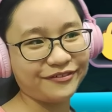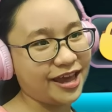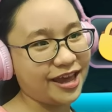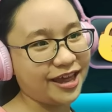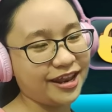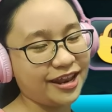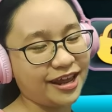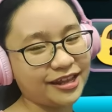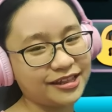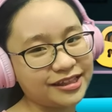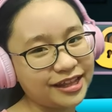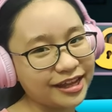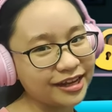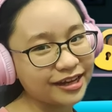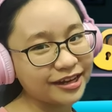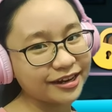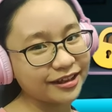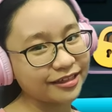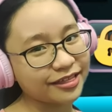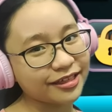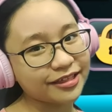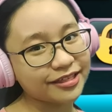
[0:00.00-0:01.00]
And I
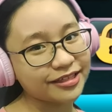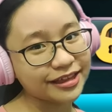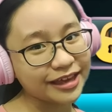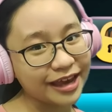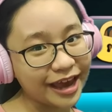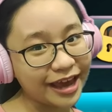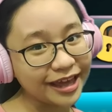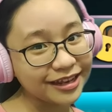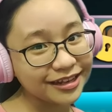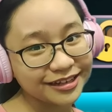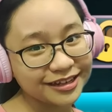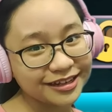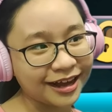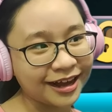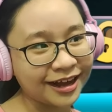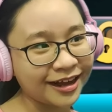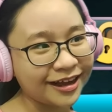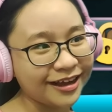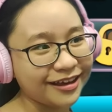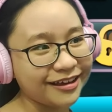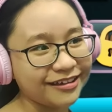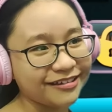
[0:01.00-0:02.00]
think this is the end,
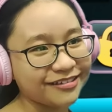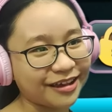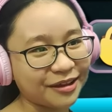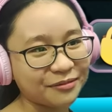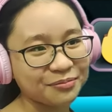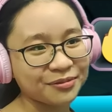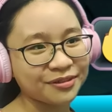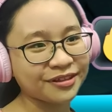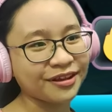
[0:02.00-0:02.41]
guys. I'm